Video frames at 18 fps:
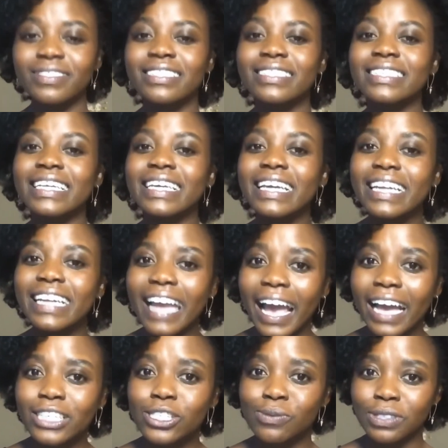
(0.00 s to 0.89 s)
To
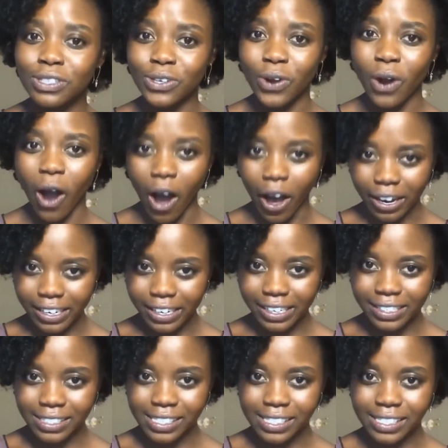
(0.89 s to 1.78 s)
connect with your
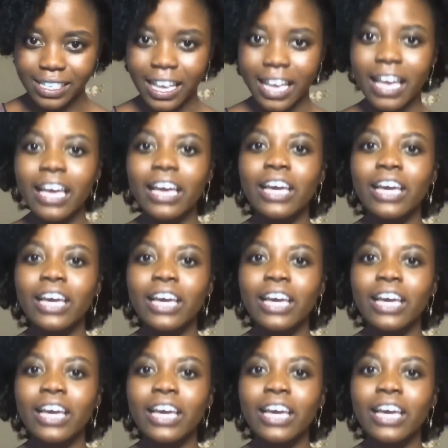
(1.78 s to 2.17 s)
audience,